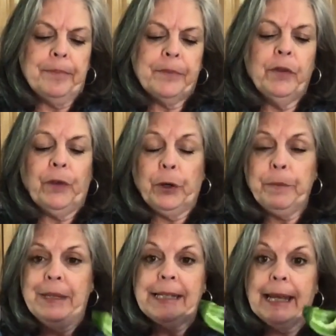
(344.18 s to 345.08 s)
you've heard
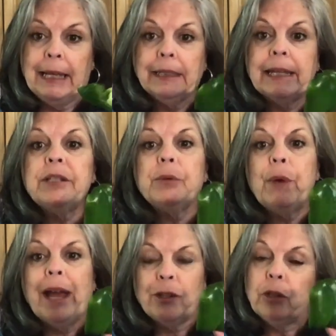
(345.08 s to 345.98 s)
me say I like to
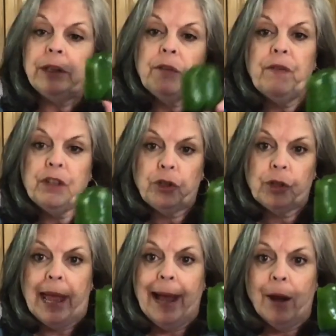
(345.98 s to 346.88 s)
actually
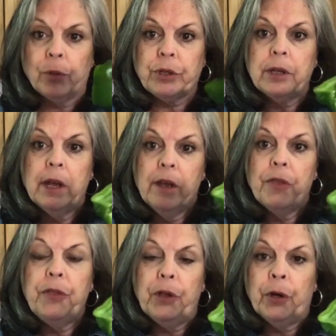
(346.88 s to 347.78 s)
fish out
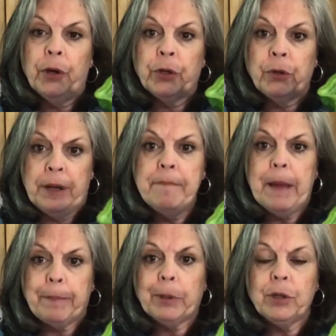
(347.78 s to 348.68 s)
the green
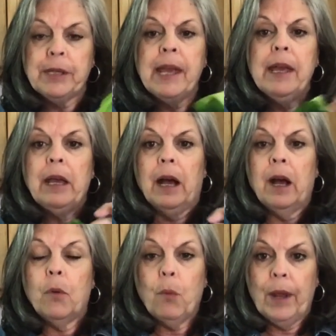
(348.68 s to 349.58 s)
peppers
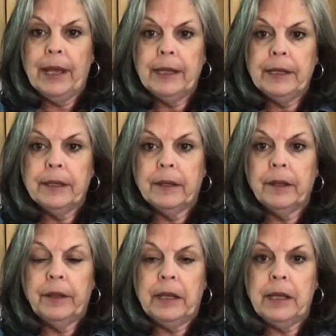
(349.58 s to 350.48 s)
when
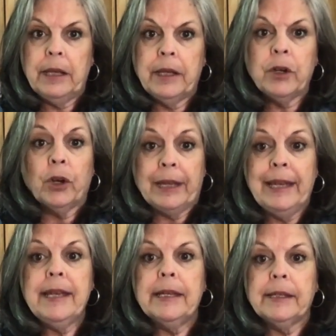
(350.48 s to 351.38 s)
the
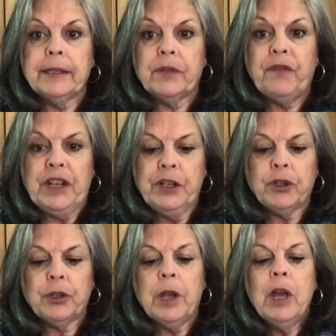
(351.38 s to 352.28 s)
cooking is
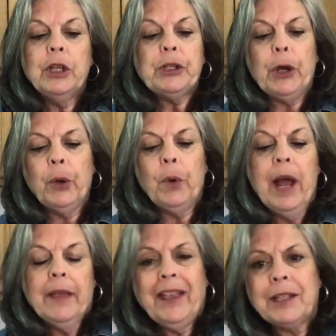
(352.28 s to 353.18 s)
finished. So
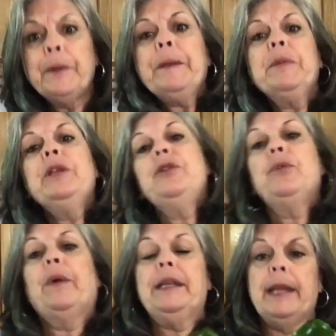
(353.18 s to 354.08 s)
that's what I'm going to
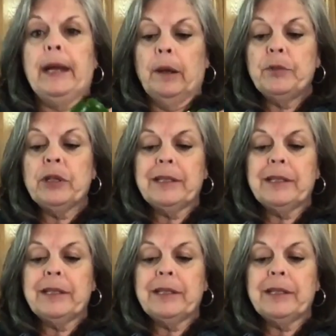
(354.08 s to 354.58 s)
do right now.